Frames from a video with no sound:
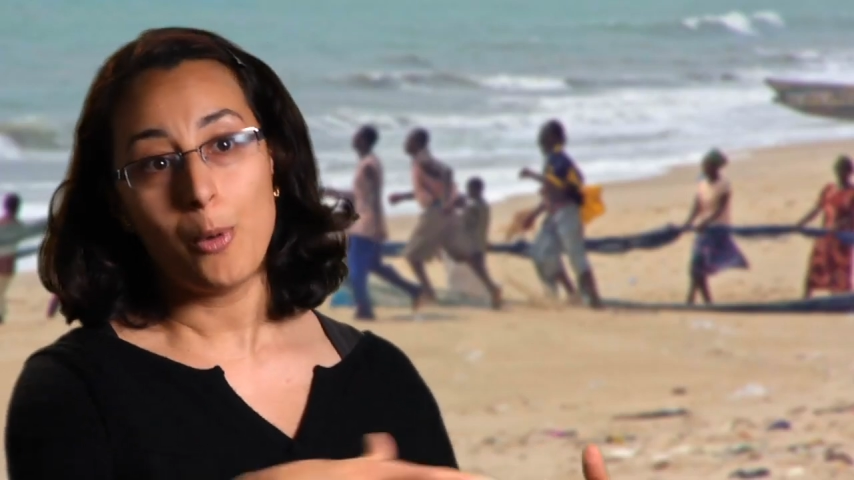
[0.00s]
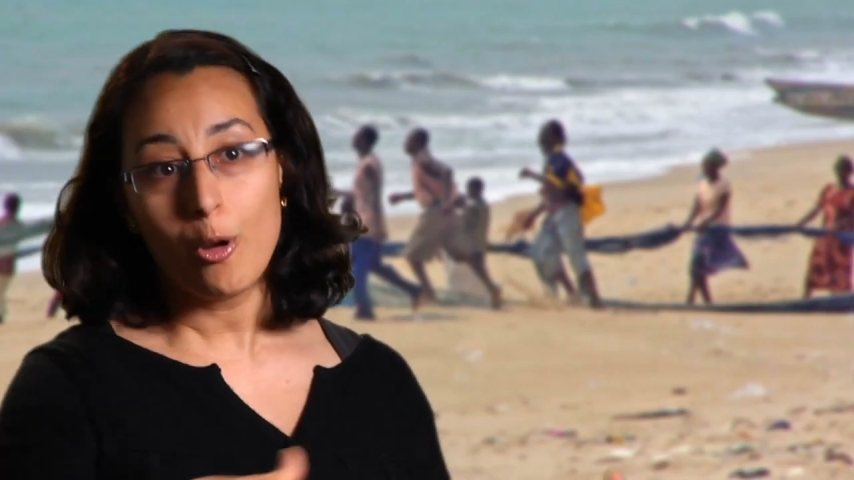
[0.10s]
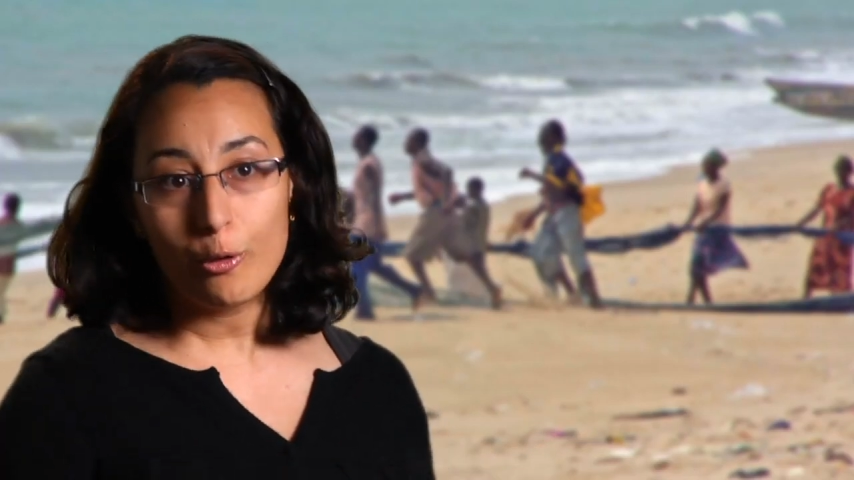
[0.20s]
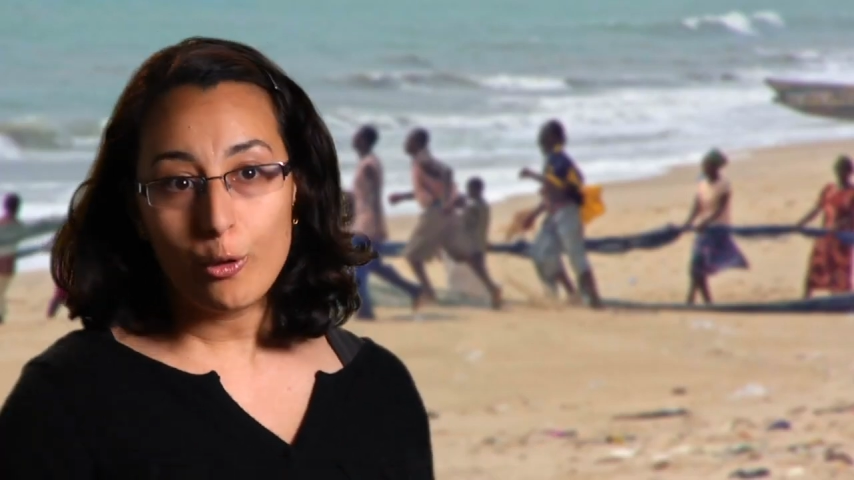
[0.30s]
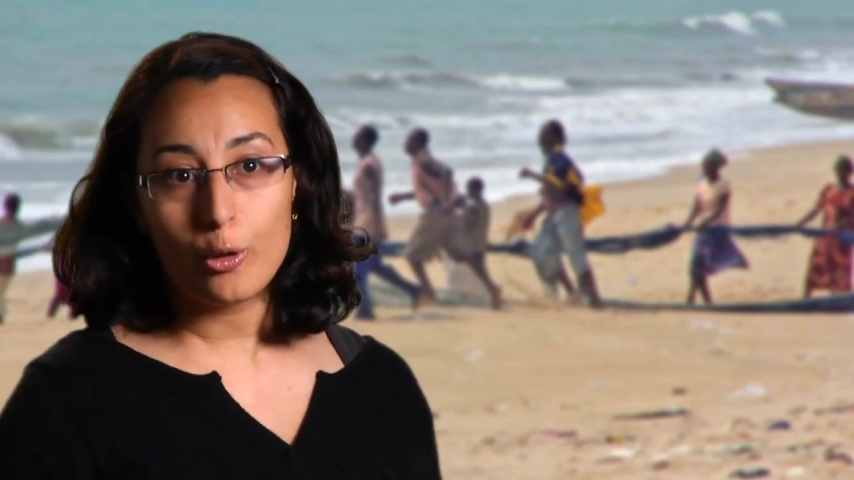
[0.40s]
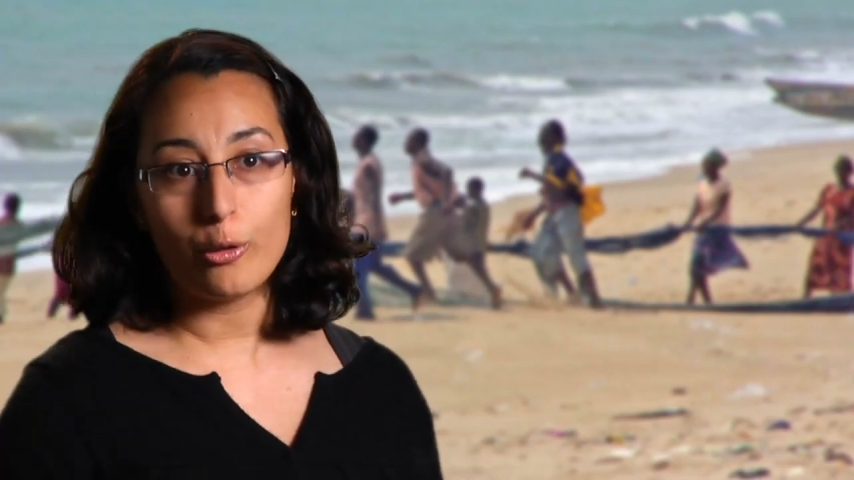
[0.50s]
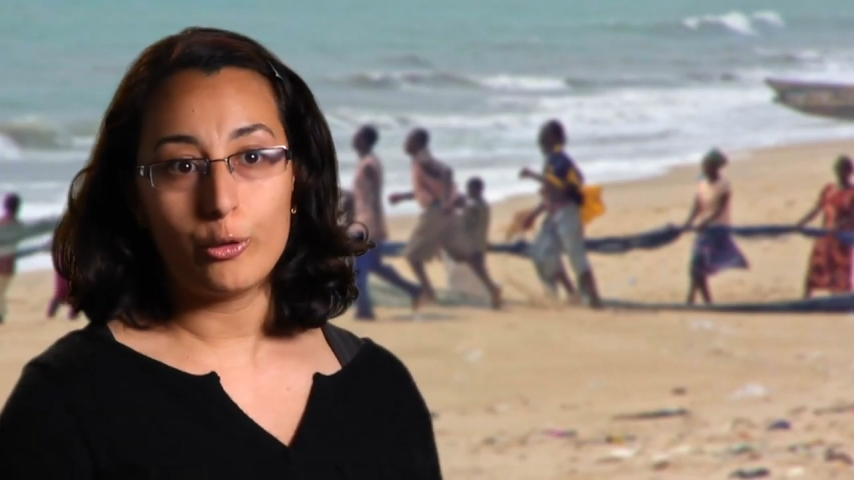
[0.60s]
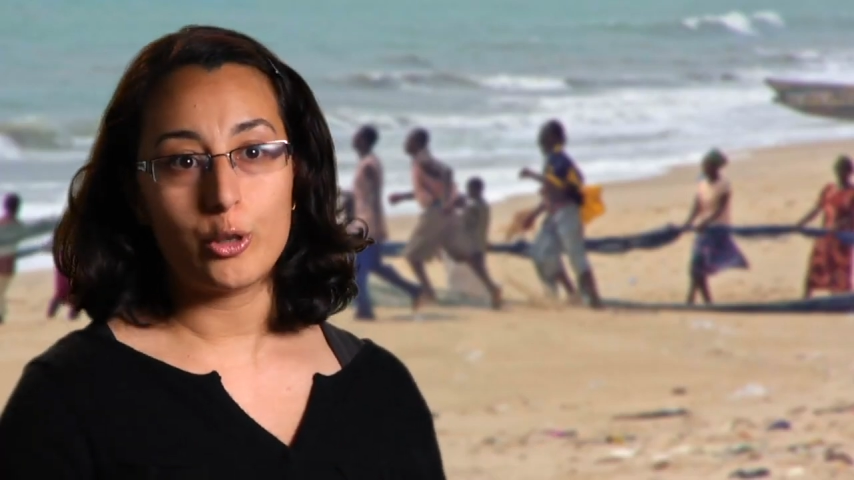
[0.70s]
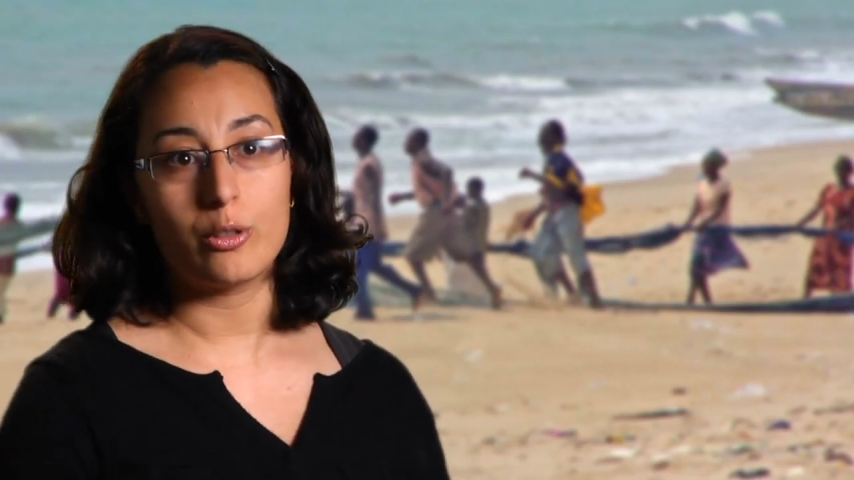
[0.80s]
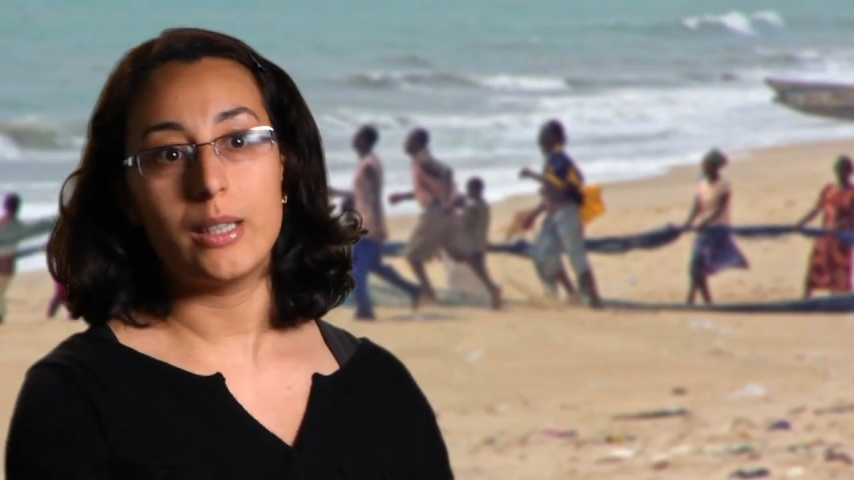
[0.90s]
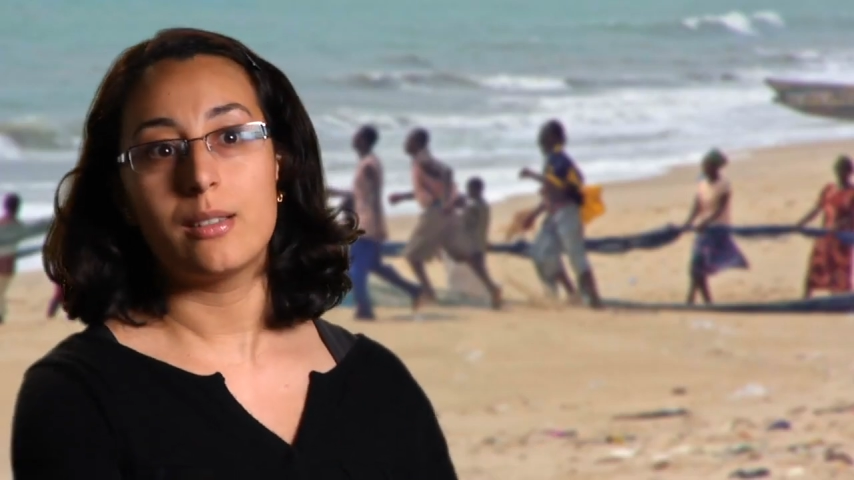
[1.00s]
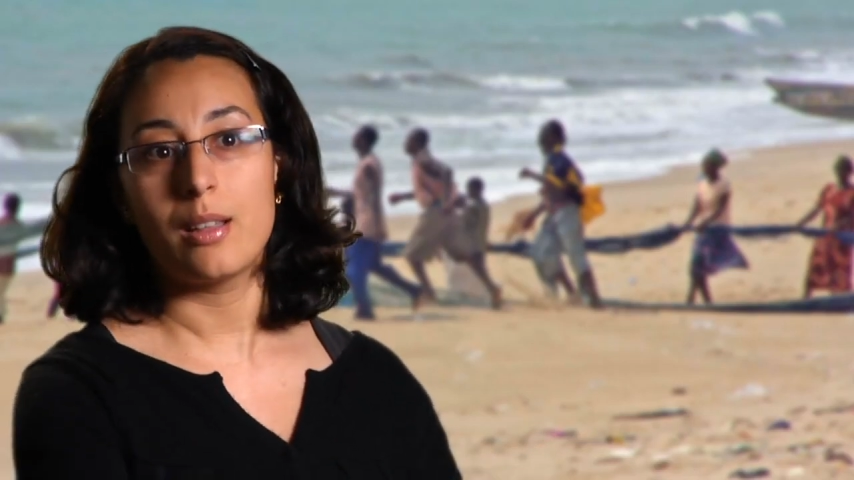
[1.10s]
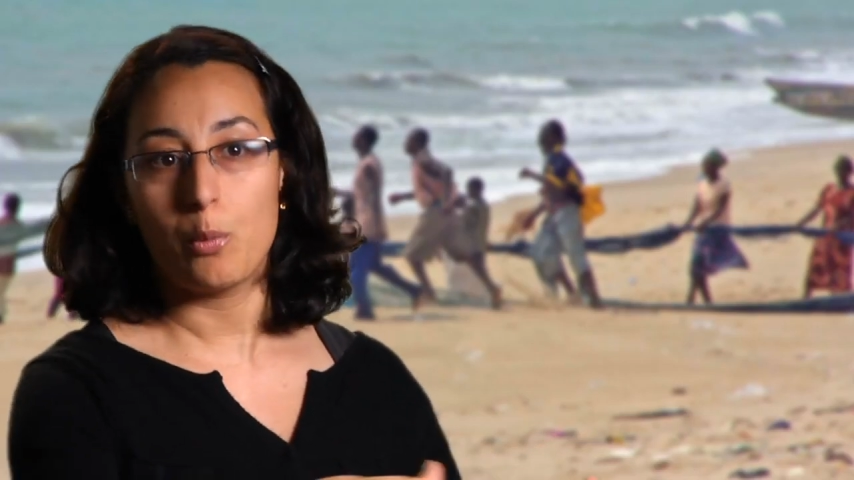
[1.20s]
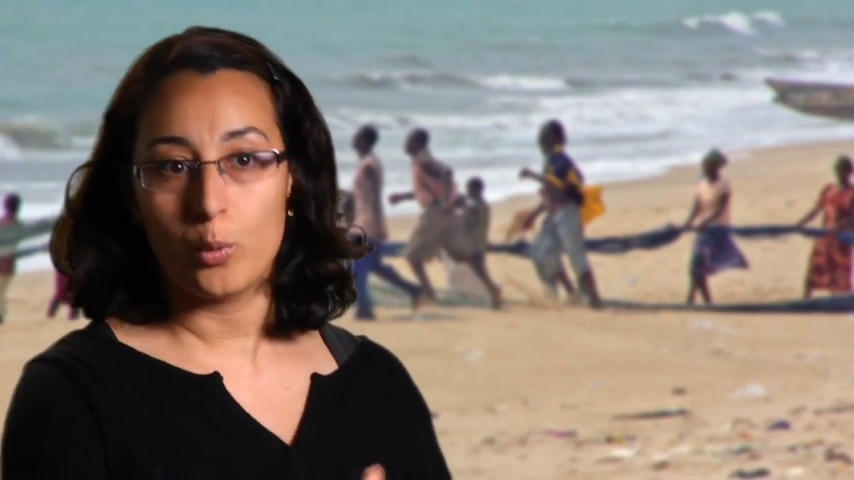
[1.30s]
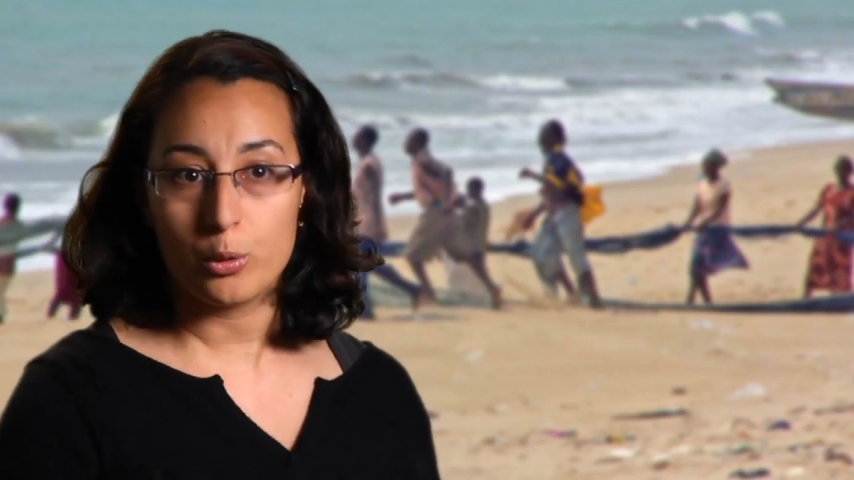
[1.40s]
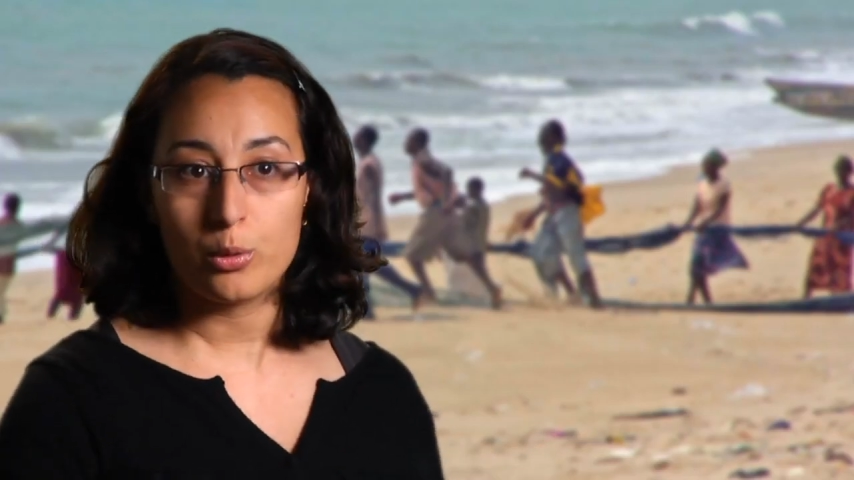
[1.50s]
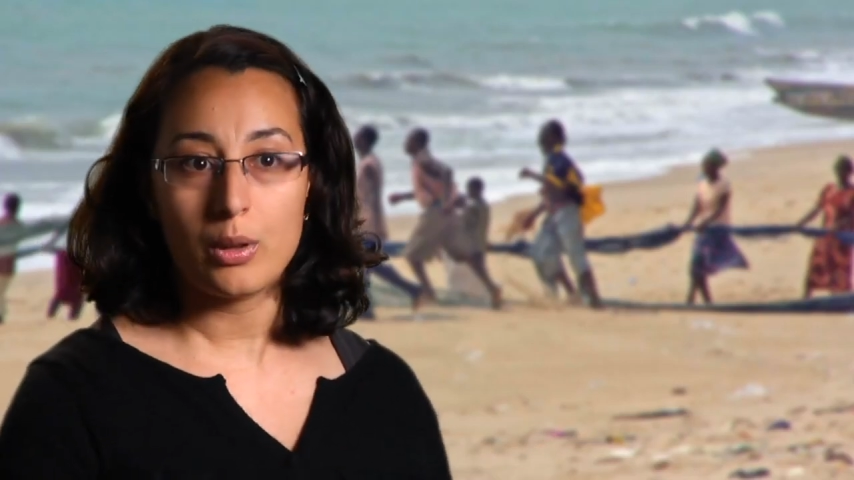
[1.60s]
for the fisheries that was